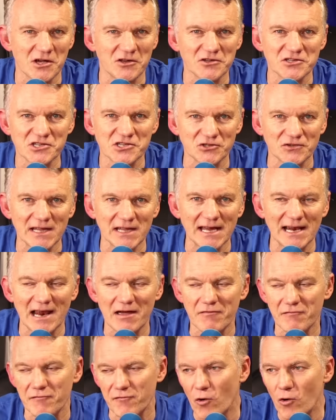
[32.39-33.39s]
On Sunday,
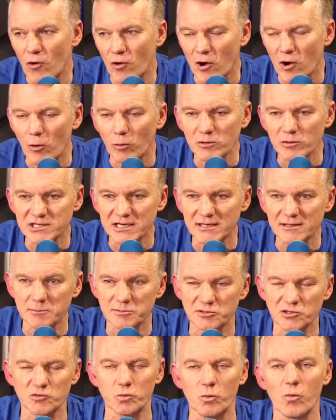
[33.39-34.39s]
left four goals in. There
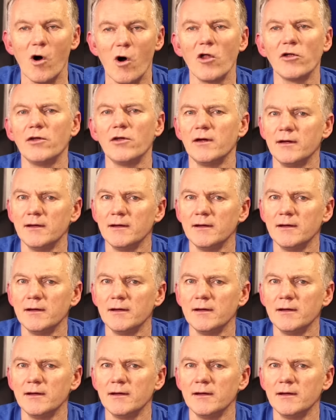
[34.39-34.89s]
was just one